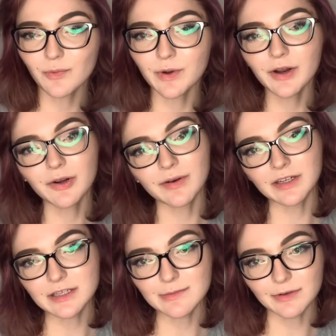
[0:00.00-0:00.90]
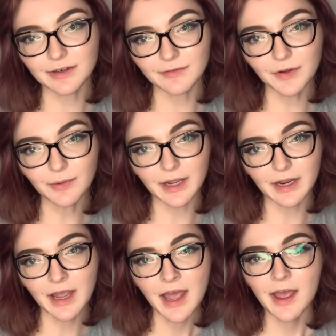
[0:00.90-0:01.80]
We are going to be
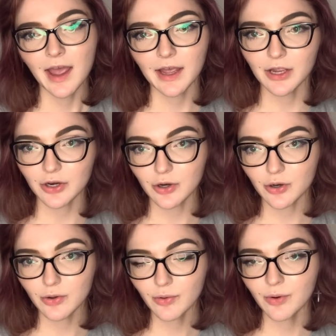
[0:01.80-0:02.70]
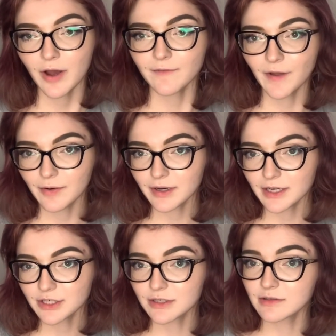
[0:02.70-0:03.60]
reviewing a new
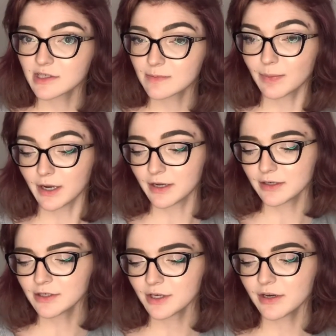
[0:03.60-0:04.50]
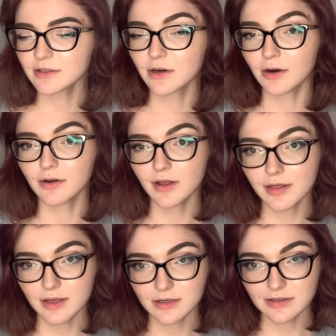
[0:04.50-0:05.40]
foundation sponge. It is called
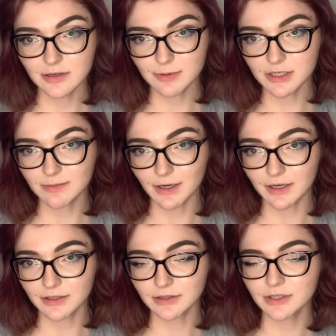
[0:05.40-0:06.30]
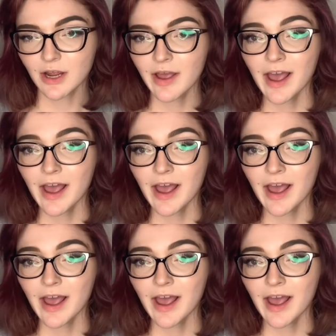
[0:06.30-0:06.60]
the Super Sponge.